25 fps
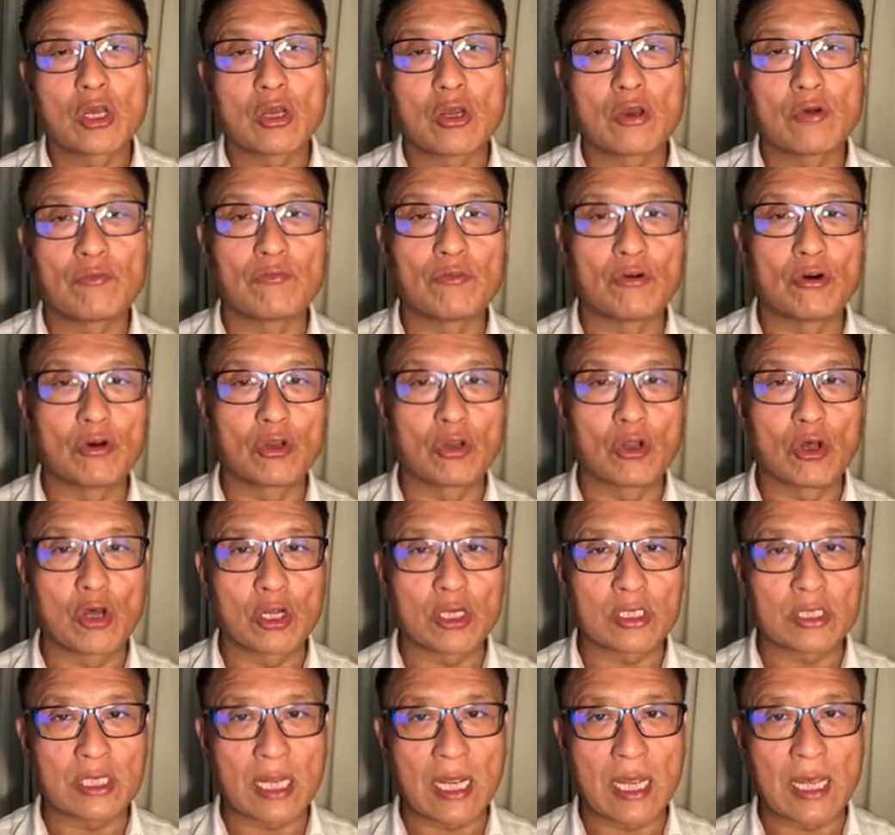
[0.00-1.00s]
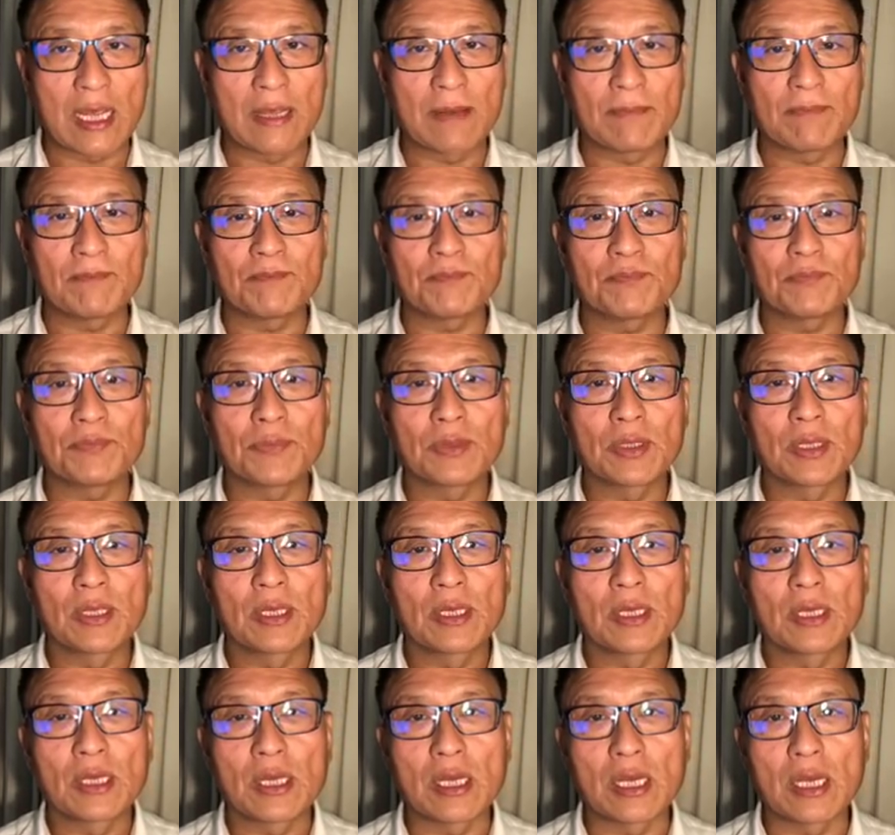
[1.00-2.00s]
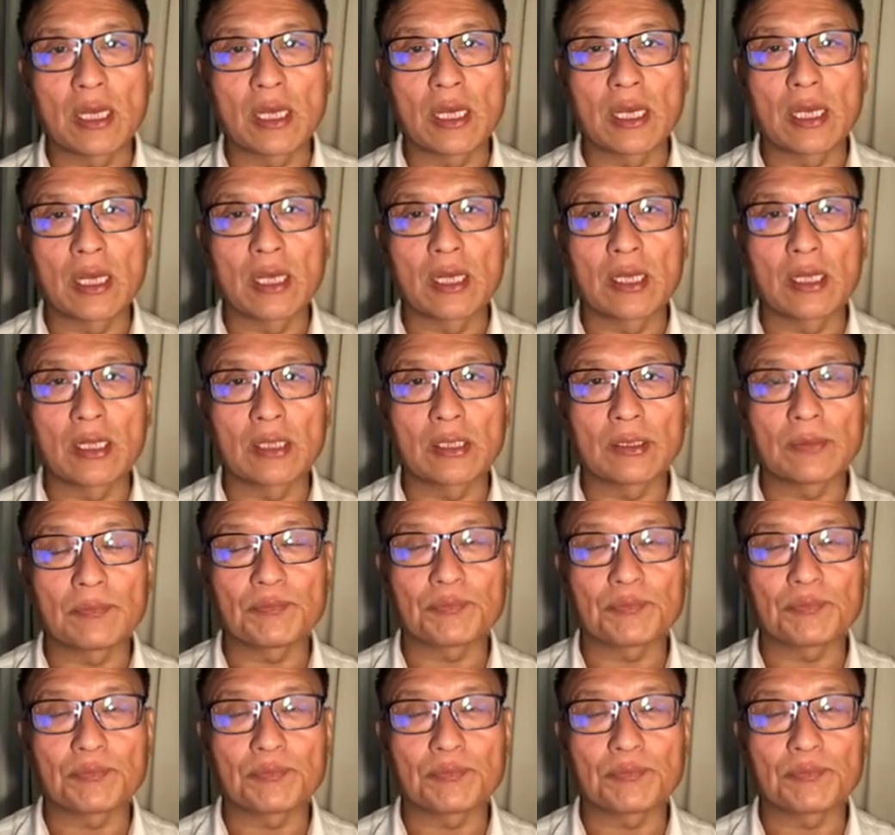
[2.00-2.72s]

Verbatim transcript: for a long time, uh,